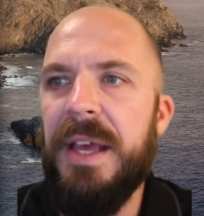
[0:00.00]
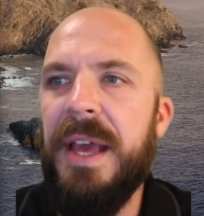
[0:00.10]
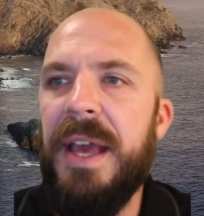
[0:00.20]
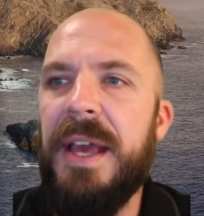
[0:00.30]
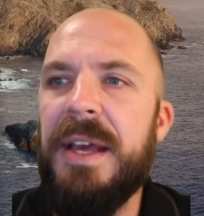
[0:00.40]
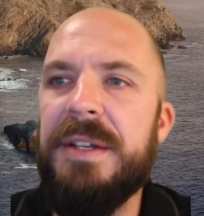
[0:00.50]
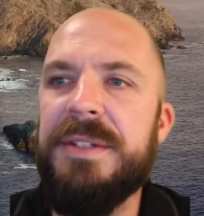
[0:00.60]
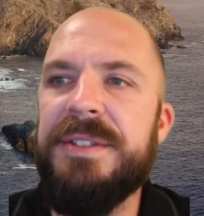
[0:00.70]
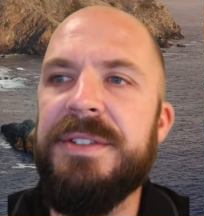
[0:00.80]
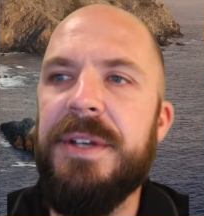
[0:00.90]

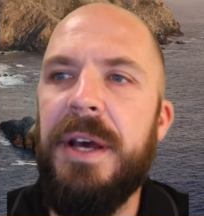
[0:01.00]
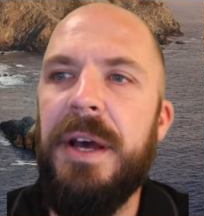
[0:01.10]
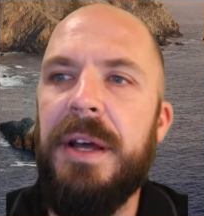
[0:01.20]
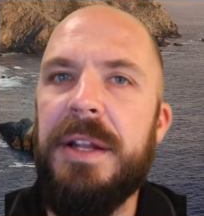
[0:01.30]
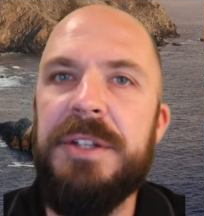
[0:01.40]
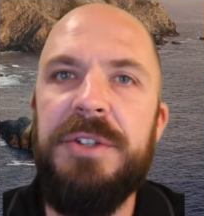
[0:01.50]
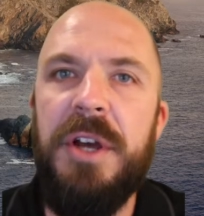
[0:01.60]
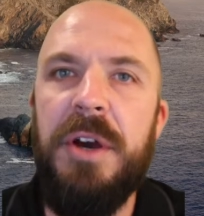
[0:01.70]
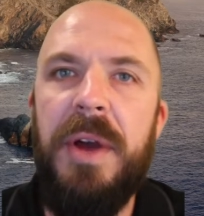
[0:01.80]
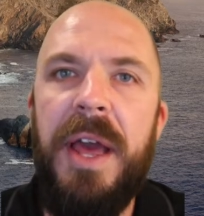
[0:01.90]
and let you
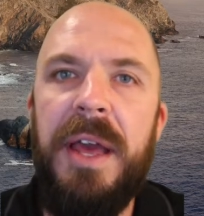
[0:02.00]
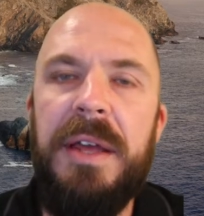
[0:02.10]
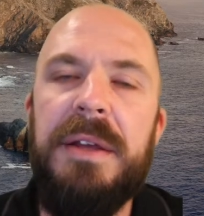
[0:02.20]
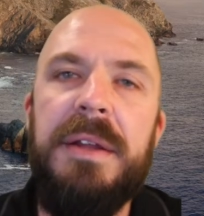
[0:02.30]
know, hey,